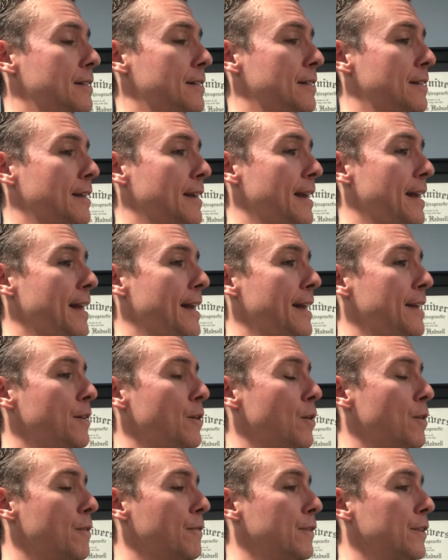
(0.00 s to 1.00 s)
head
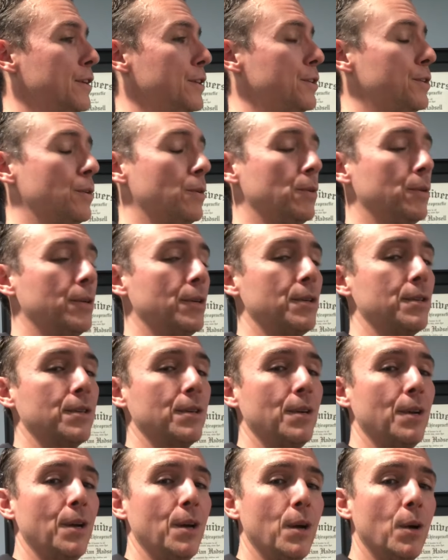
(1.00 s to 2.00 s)
over the shoulders
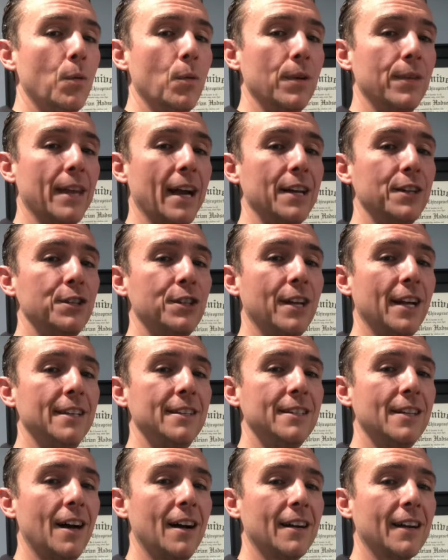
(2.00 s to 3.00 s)
with that chin
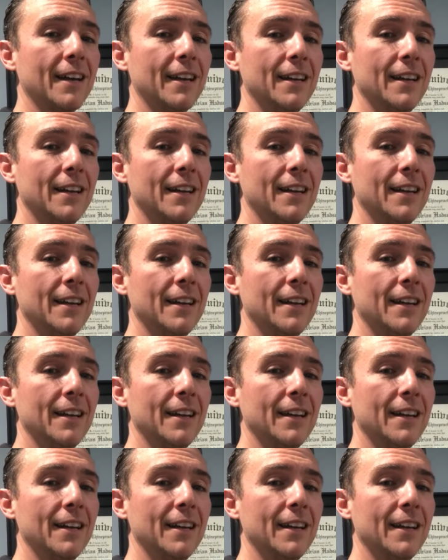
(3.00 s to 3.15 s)
tuck,